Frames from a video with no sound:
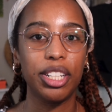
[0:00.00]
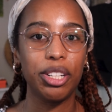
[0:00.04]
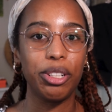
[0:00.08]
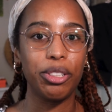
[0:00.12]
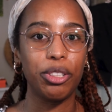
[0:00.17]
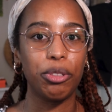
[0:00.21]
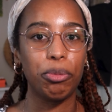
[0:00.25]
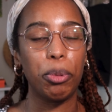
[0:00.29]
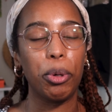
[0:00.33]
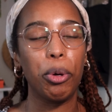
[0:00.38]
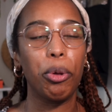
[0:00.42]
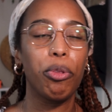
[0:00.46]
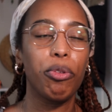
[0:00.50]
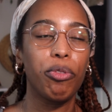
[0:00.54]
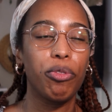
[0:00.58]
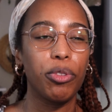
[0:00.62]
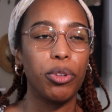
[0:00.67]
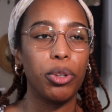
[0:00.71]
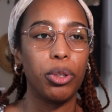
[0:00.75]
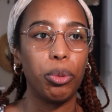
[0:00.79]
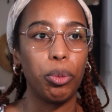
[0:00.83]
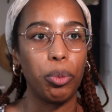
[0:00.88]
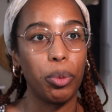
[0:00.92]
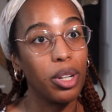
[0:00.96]
goes both
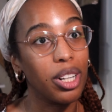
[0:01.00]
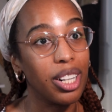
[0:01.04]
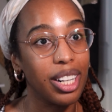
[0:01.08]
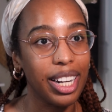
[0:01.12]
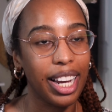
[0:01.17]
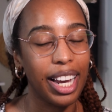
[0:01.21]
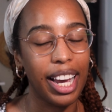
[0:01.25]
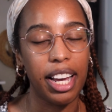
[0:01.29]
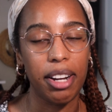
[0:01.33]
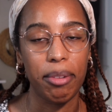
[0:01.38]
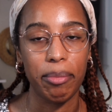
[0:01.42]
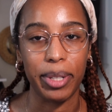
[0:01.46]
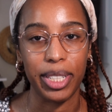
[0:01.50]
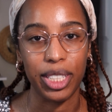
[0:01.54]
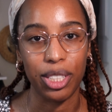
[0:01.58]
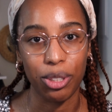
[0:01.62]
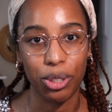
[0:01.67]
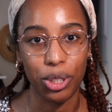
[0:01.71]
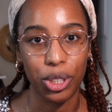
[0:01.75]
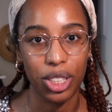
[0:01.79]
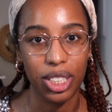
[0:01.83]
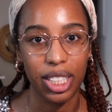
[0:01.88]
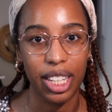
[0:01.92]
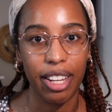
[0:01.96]
for work and my
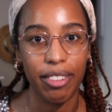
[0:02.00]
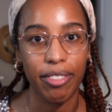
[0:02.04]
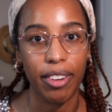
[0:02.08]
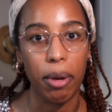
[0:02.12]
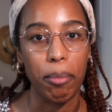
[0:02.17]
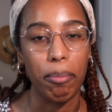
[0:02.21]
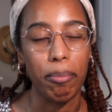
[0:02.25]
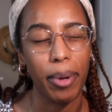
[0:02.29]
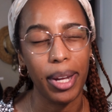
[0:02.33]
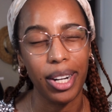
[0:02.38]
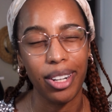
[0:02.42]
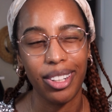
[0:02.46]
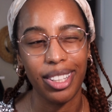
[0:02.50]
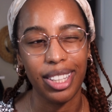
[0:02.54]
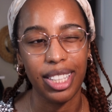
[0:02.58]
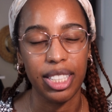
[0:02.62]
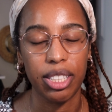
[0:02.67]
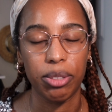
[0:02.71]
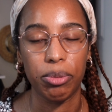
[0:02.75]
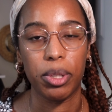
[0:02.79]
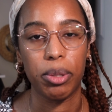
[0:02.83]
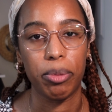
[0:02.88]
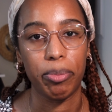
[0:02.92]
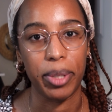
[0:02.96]
social life. I'm better at
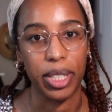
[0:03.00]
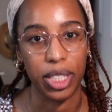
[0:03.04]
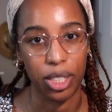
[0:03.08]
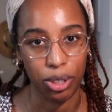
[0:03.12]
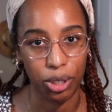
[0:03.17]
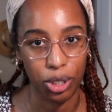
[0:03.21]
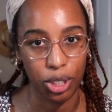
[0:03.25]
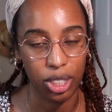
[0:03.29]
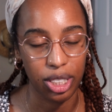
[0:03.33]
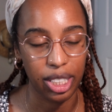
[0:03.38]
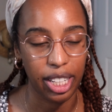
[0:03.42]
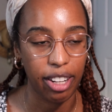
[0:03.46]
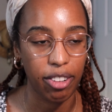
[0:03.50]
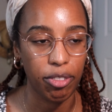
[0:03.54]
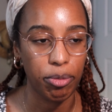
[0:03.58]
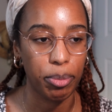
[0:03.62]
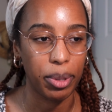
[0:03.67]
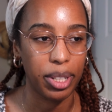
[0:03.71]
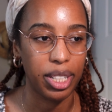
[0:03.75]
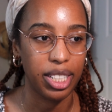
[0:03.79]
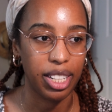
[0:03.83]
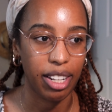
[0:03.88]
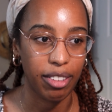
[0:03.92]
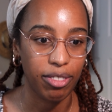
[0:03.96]
this with my social life,
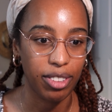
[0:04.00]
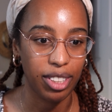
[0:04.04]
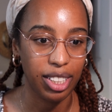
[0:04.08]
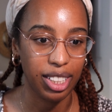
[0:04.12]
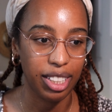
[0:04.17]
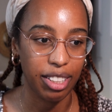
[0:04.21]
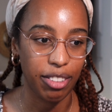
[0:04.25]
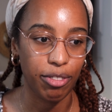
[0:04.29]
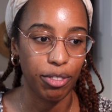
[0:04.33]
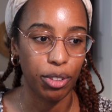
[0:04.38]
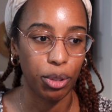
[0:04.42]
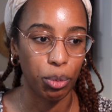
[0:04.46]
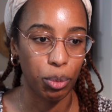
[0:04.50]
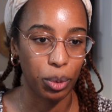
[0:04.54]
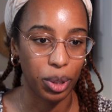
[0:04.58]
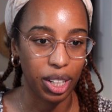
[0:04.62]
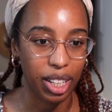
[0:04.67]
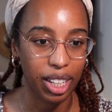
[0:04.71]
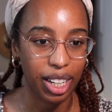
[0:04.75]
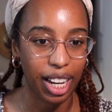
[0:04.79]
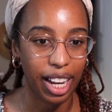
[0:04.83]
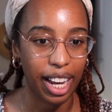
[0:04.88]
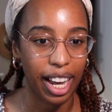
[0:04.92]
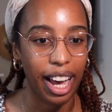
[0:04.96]
but definitely for
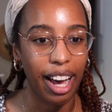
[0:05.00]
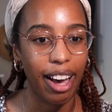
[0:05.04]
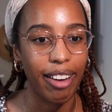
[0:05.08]
work, I